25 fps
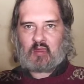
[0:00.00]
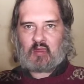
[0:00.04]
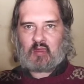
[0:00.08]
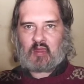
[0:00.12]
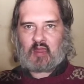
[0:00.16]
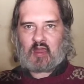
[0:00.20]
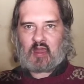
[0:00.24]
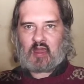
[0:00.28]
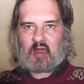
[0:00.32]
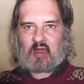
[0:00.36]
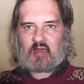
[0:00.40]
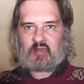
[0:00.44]

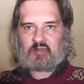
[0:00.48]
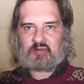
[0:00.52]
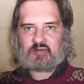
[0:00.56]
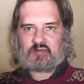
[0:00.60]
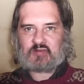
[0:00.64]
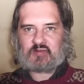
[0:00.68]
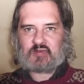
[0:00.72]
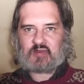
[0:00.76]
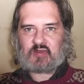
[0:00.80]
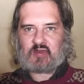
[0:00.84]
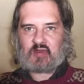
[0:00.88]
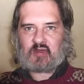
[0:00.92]

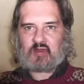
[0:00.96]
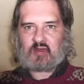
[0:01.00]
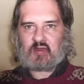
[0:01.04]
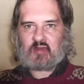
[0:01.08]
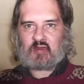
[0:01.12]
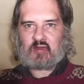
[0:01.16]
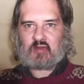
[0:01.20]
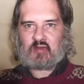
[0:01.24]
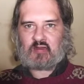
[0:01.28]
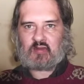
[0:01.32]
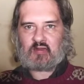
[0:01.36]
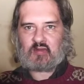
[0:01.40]
And
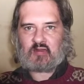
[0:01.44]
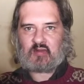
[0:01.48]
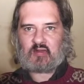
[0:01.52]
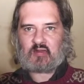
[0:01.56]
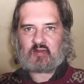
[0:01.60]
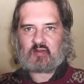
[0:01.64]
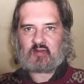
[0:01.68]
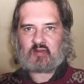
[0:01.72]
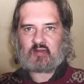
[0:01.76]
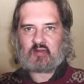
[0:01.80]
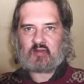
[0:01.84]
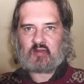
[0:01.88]

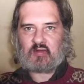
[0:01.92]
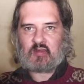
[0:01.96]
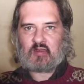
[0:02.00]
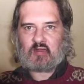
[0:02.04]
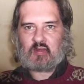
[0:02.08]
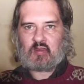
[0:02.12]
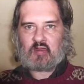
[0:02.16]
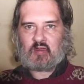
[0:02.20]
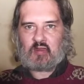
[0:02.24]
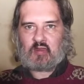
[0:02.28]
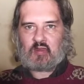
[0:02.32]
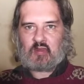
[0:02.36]

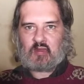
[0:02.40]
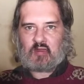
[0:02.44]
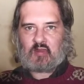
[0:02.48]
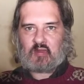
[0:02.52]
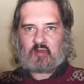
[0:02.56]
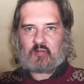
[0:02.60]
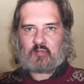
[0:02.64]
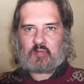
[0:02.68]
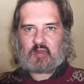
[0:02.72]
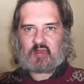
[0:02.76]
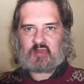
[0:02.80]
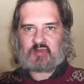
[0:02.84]

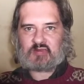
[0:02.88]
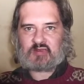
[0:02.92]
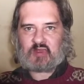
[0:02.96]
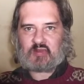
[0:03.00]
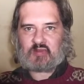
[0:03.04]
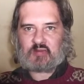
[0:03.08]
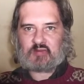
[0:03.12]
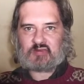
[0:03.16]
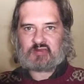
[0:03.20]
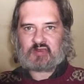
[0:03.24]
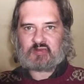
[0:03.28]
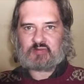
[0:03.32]
it may
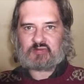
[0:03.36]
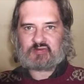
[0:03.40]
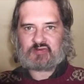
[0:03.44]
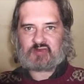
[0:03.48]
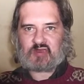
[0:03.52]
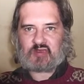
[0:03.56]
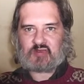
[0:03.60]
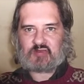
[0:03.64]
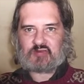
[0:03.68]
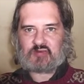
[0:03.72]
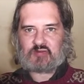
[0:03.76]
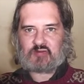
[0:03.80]
seem
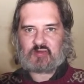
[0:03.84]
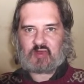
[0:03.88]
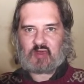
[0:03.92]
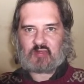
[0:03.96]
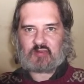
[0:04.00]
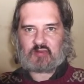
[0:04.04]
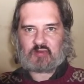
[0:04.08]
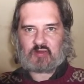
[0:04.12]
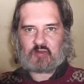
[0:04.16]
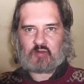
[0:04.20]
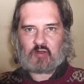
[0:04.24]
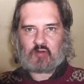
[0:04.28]
strange to you
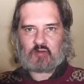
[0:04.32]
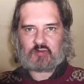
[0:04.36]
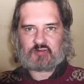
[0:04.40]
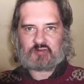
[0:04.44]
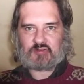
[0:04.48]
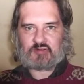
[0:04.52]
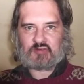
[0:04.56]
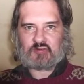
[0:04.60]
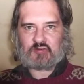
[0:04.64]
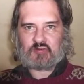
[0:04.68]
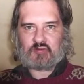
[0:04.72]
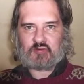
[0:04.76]
that the
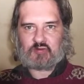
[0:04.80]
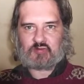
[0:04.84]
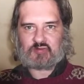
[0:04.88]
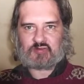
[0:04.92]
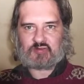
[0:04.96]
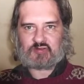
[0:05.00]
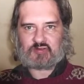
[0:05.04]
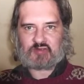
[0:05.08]
gods should use